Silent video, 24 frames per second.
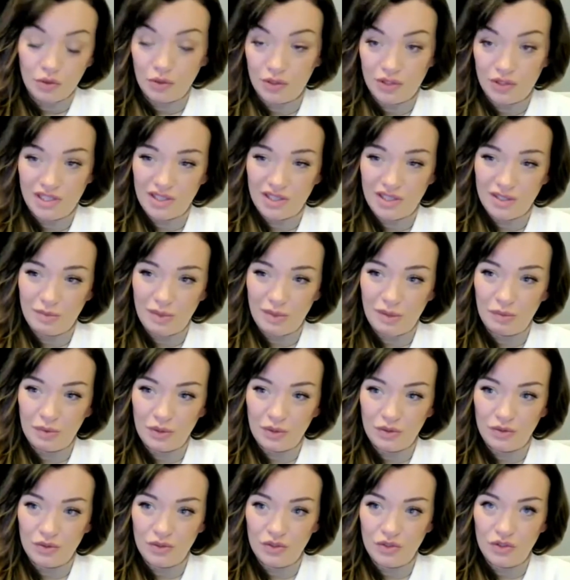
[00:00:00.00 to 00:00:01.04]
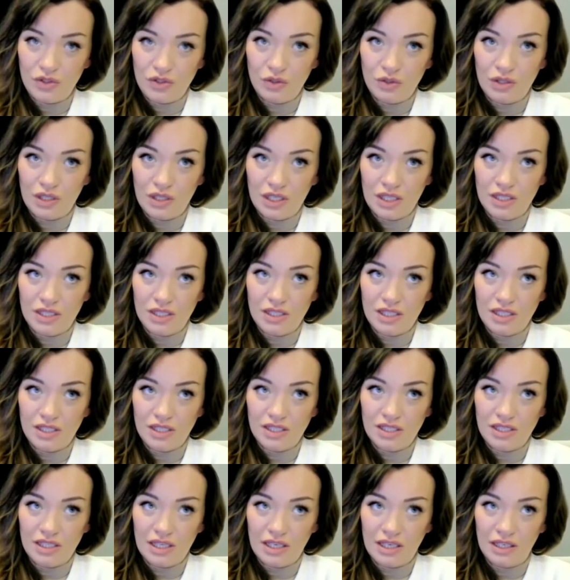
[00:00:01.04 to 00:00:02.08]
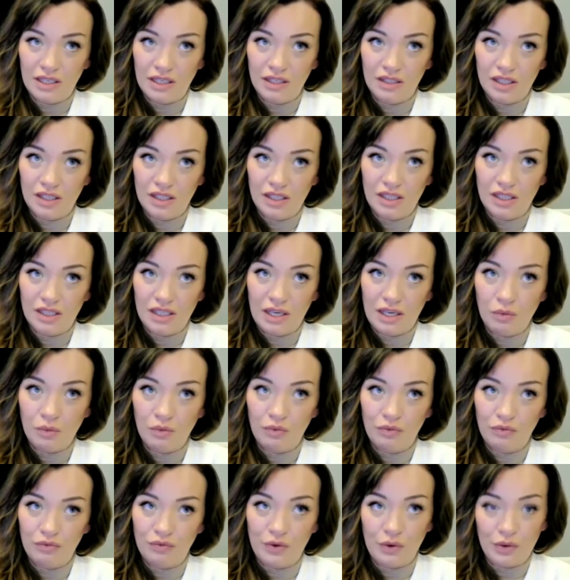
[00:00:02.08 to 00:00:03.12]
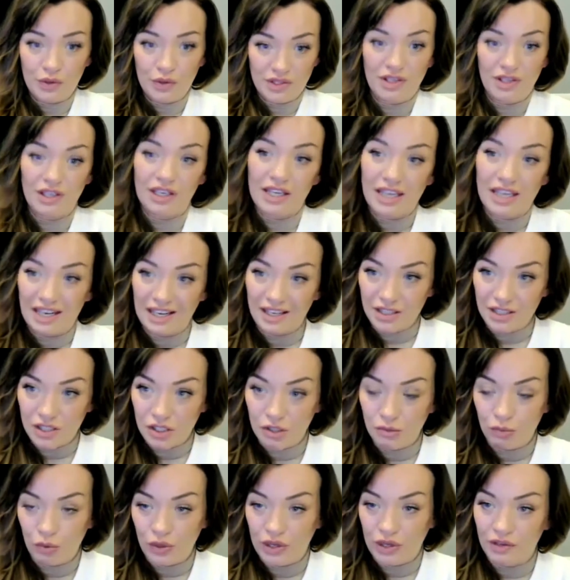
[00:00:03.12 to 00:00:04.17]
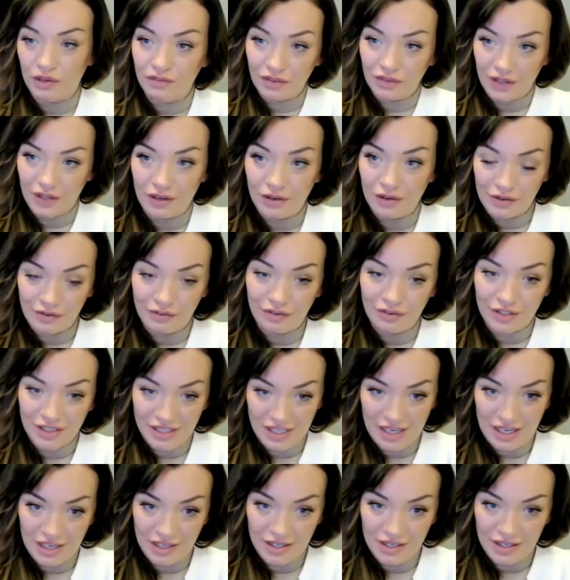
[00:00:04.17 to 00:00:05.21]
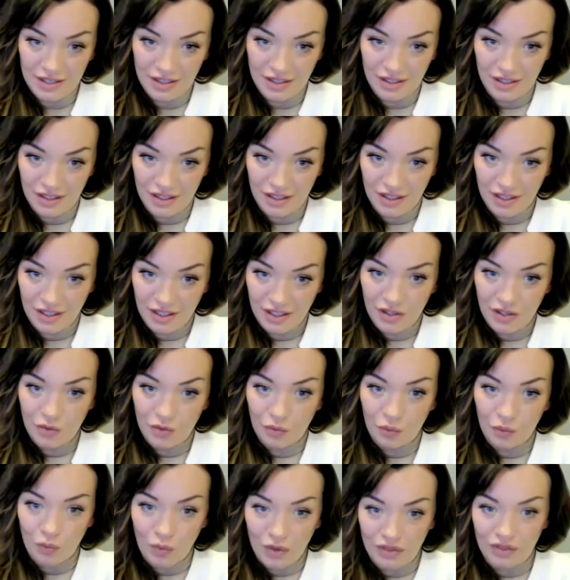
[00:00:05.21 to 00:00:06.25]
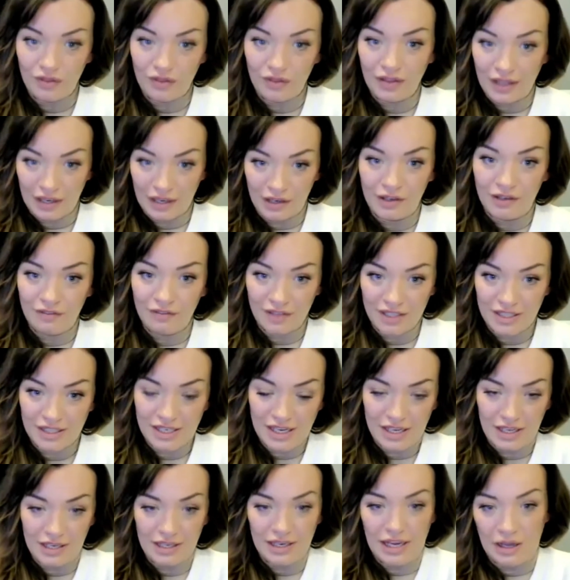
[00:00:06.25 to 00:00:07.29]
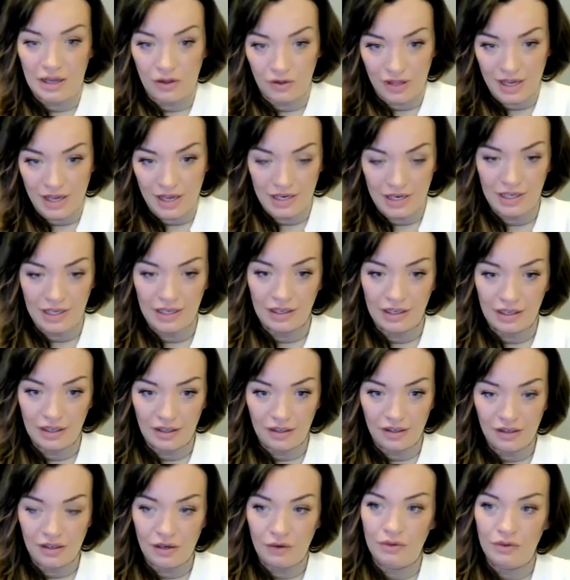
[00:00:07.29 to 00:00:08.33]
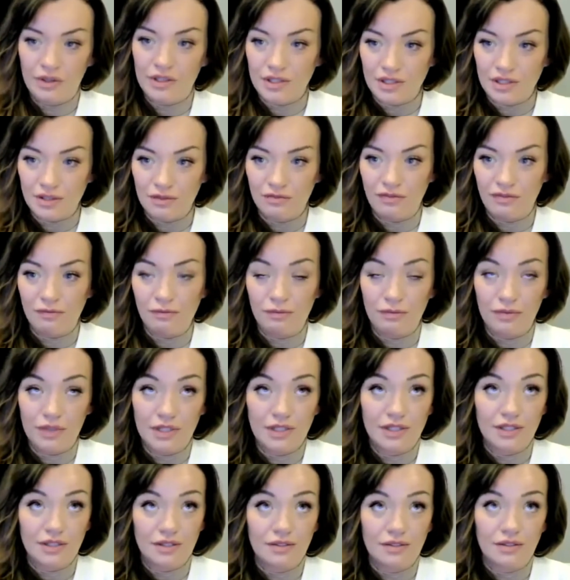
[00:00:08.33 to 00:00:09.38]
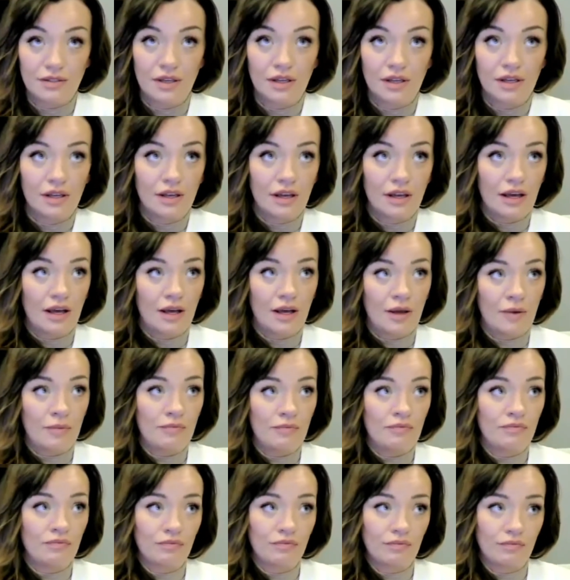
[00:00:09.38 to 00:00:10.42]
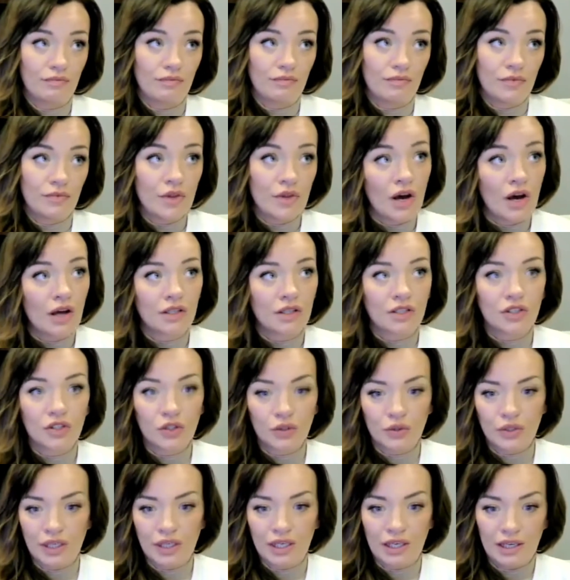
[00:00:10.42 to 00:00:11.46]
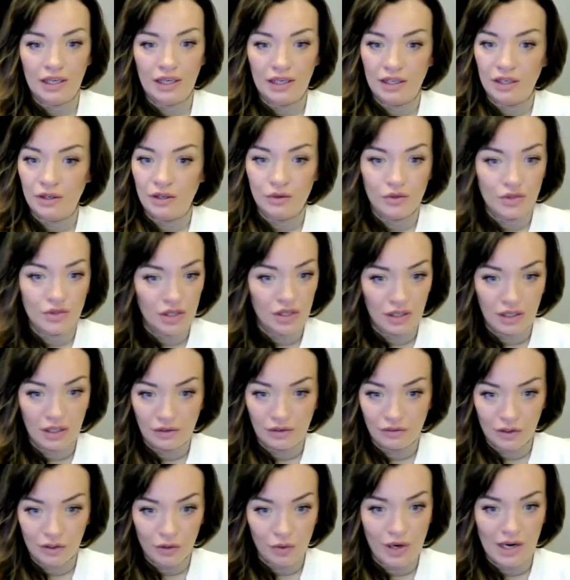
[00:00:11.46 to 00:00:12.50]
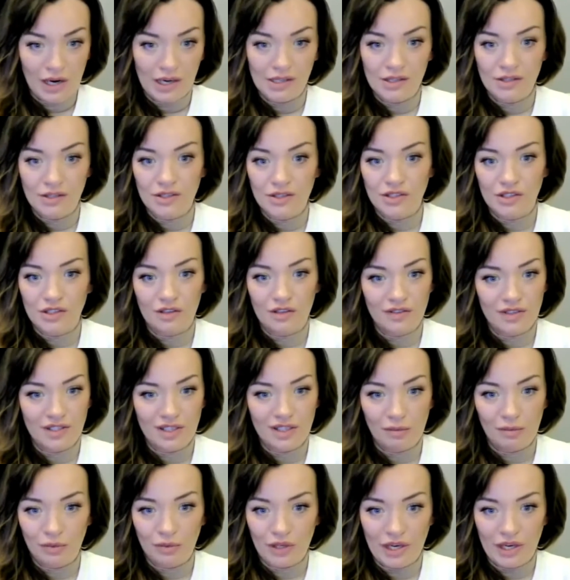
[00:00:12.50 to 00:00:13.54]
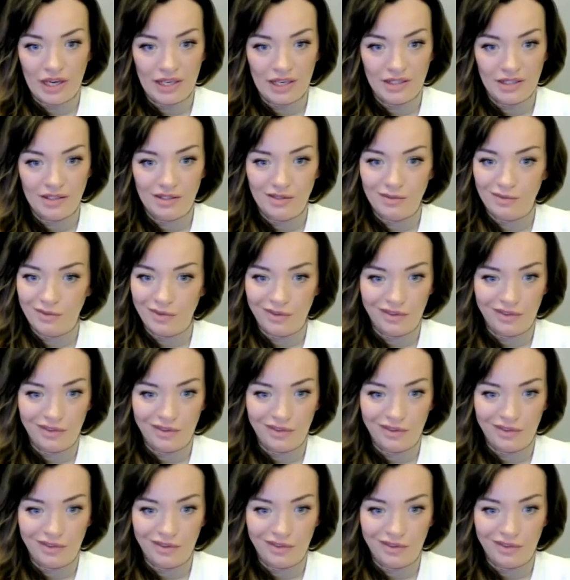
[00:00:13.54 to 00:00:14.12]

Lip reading: sales people do this is they focus on getting it to the point of letter of intent, with the letter of intent outlining, this is not including any utility required service upgrade,